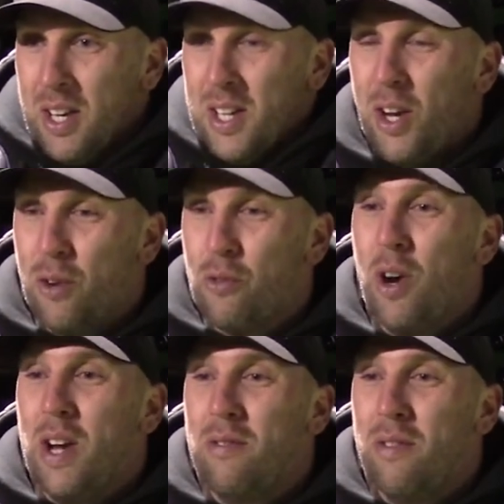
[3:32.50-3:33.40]

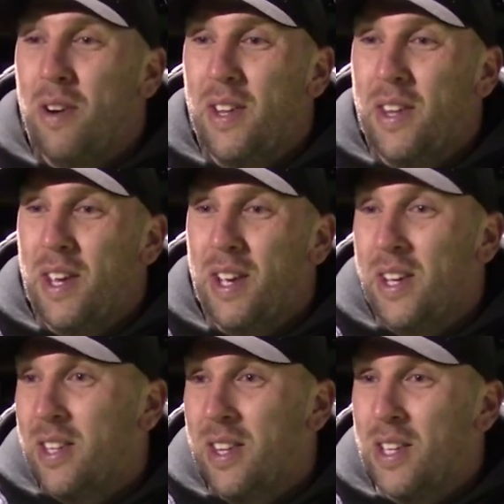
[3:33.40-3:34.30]
right in front
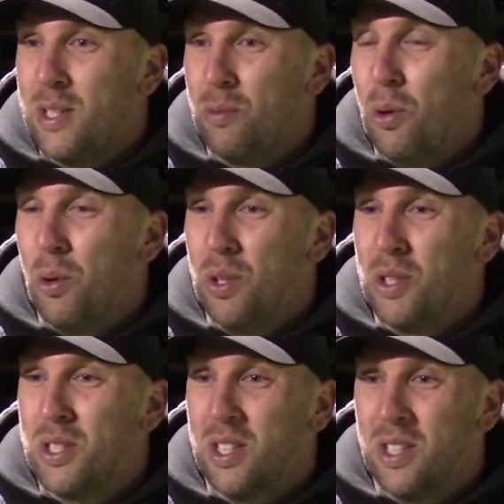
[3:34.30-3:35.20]
of their
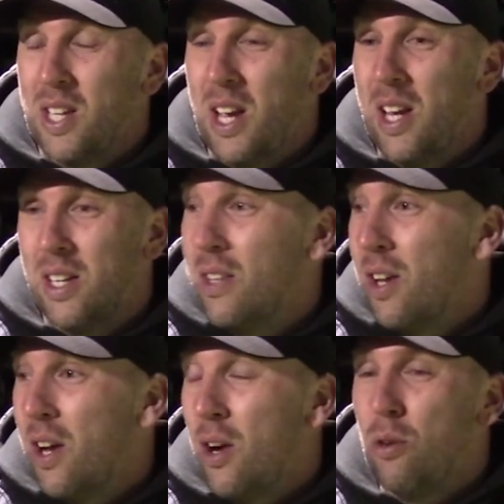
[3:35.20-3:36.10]
supporters, and again
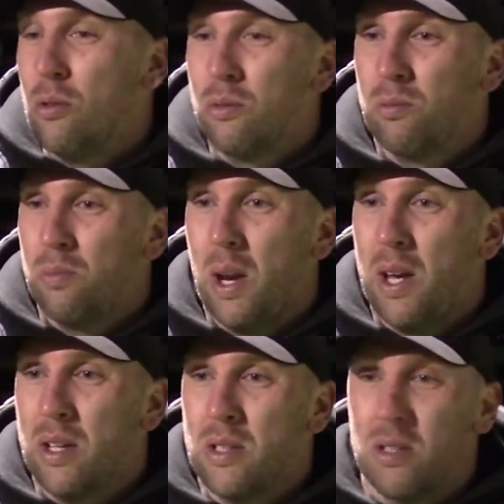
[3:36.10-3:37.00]
the whole
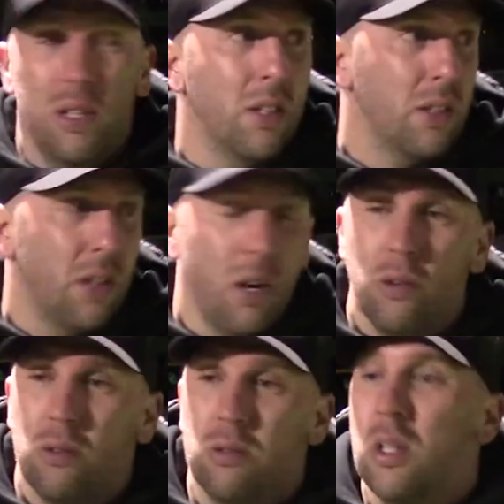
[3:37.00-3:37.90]
players and the
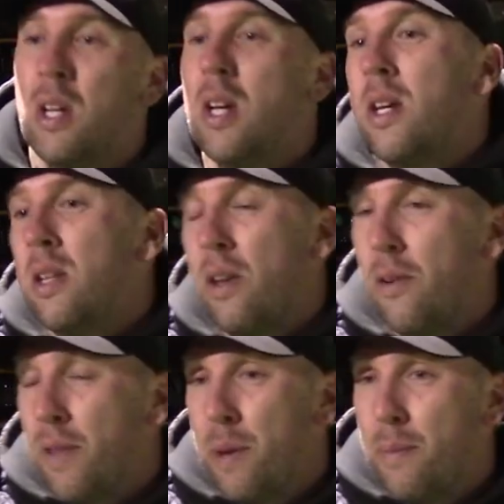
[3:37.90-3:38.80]
whole
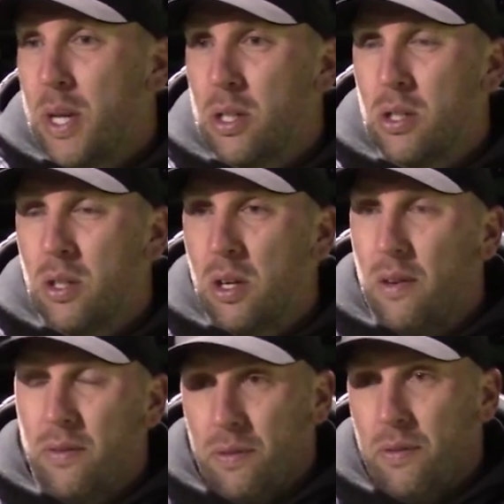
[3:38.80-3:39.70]
of their bench
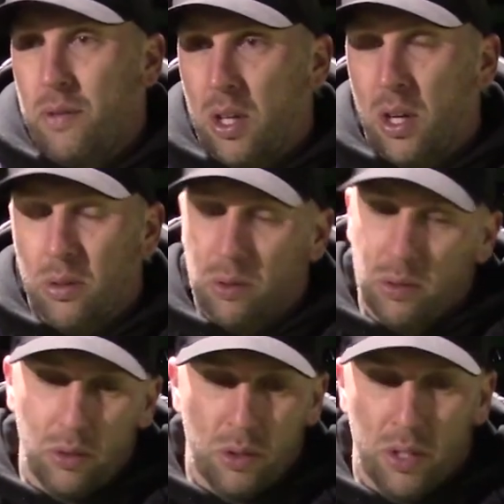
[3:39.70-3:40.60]

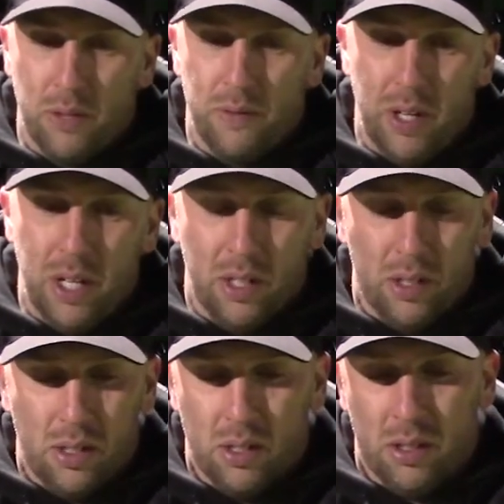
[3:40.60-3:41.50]
have got to their feet and
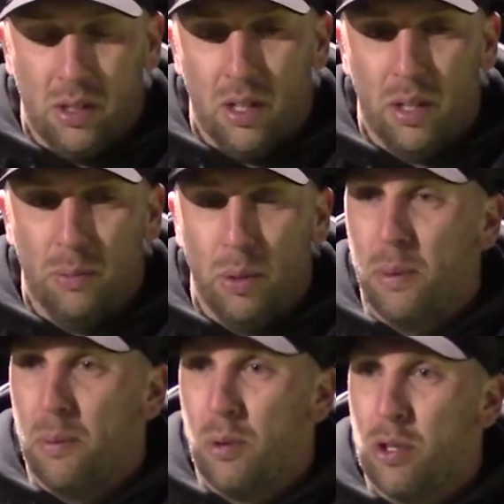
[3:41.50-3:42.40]
put a
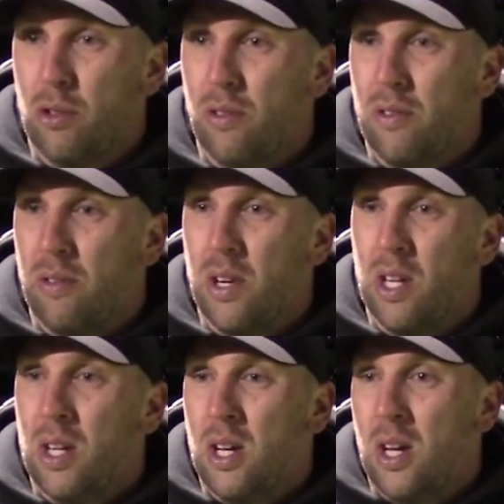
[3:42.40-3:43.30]
bit of pressure on the referee.
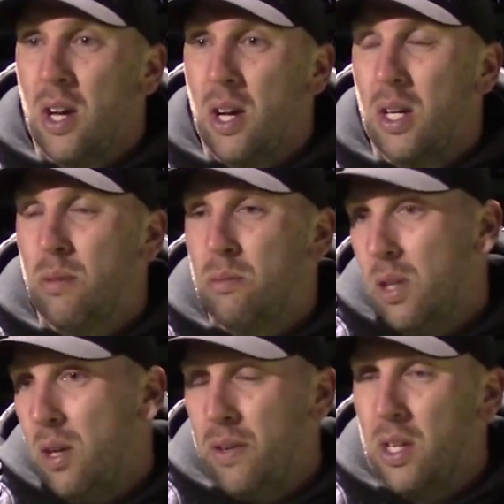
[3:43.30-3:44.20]

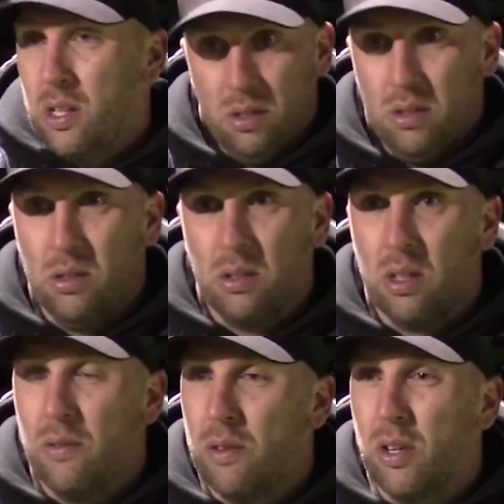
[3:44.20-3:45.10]
I think he's
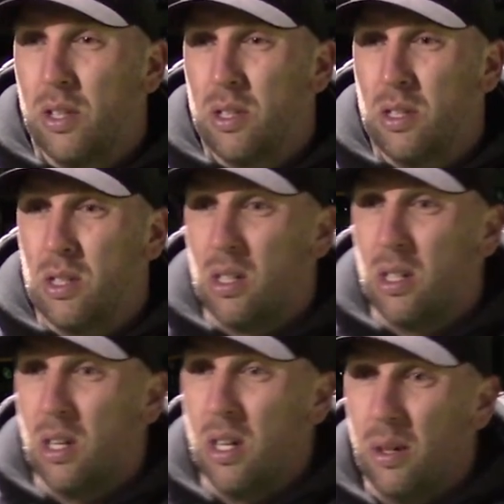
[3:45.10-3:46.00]
given the right decision.
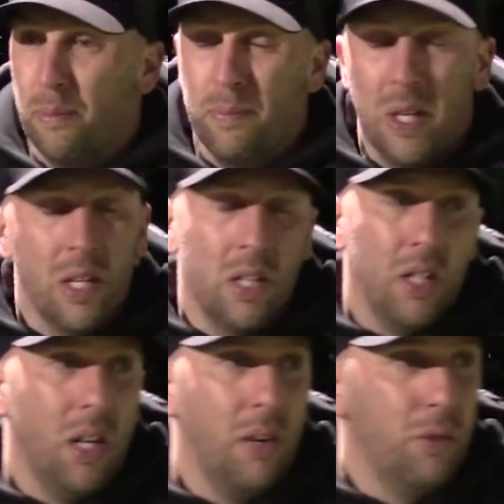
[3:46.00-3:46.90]

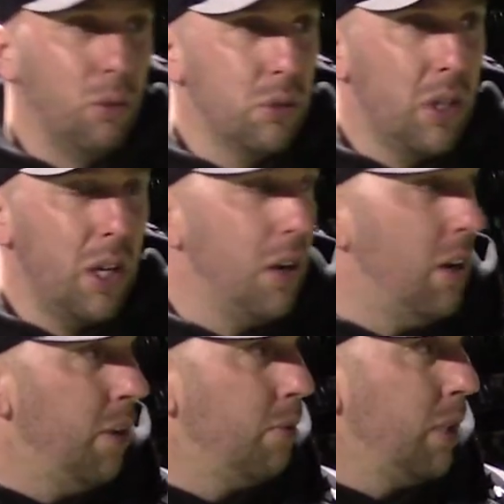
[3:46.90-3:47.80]
And I thought second half we